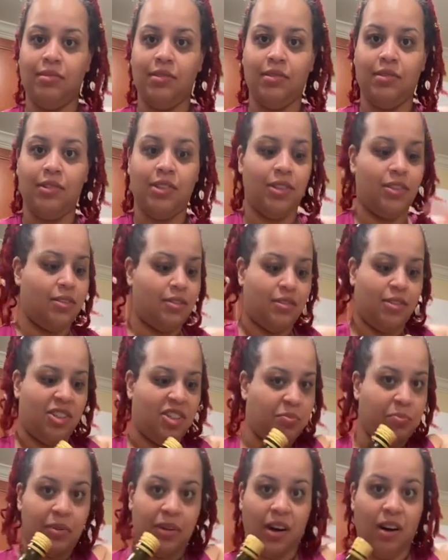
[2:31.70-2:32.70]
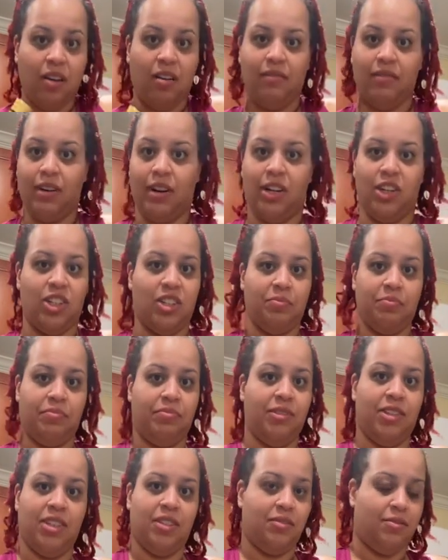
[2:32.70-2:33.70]
just put it over there.
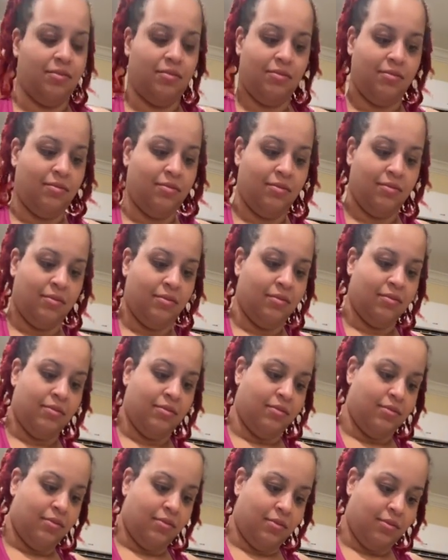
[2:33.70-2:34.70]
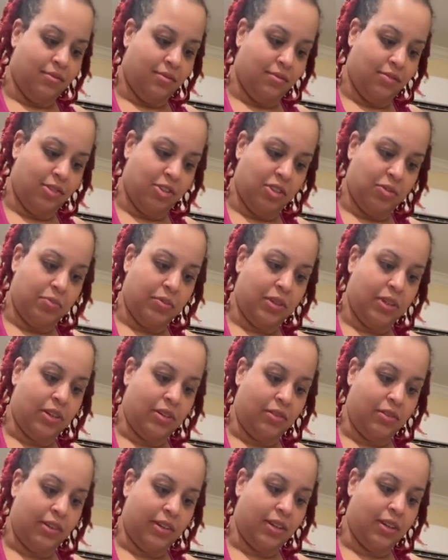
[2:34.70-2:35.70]
Just put it
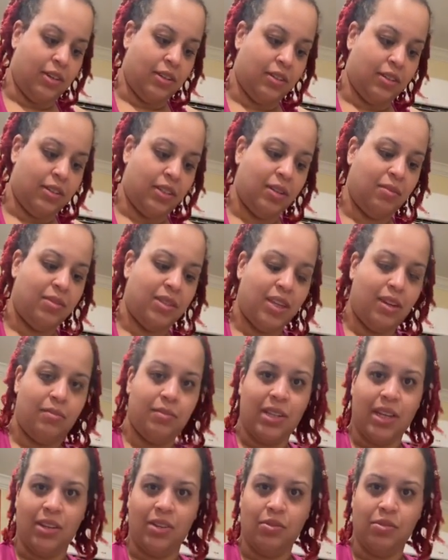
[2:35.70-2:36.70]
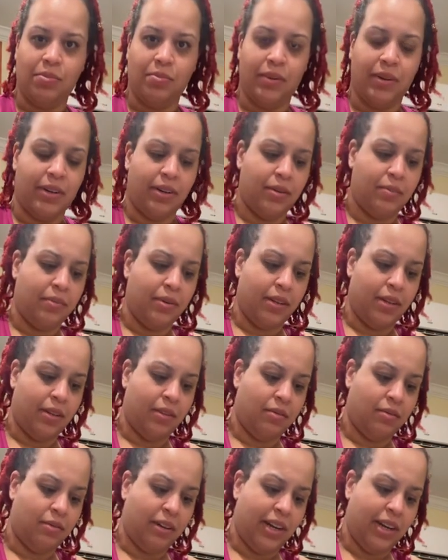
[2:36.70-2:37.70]
on there. Sometimes I use butter, but
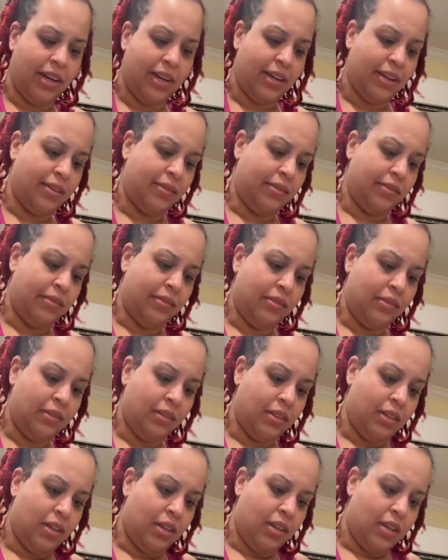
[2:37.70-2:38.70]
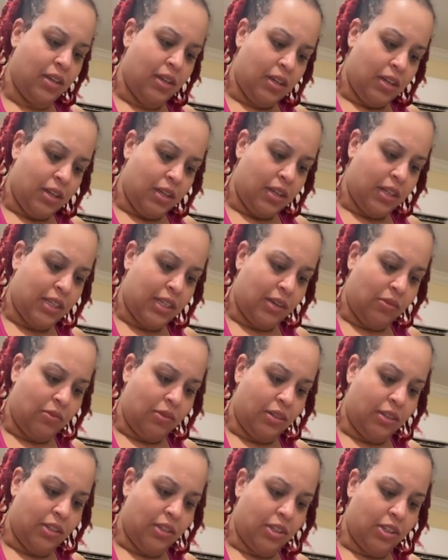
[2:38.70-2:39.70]
right now, because I
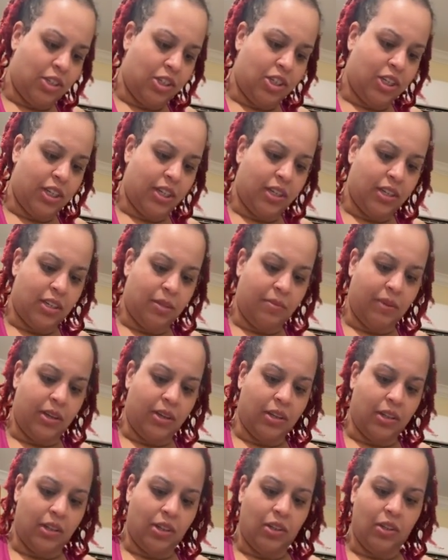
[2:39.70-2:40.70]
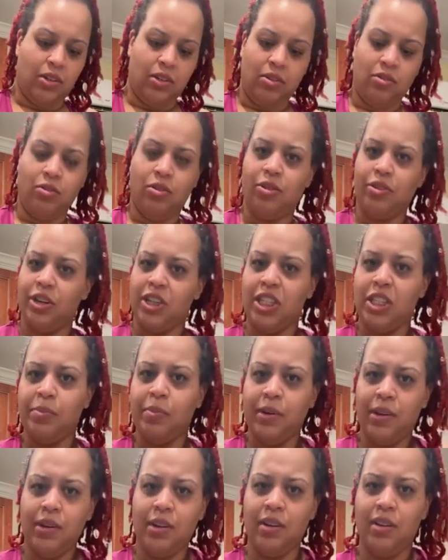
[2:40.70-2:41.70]
want this chicken to be a little
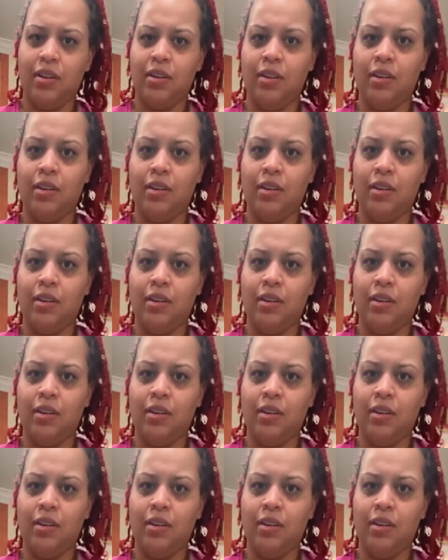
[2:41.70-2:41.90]
crispier,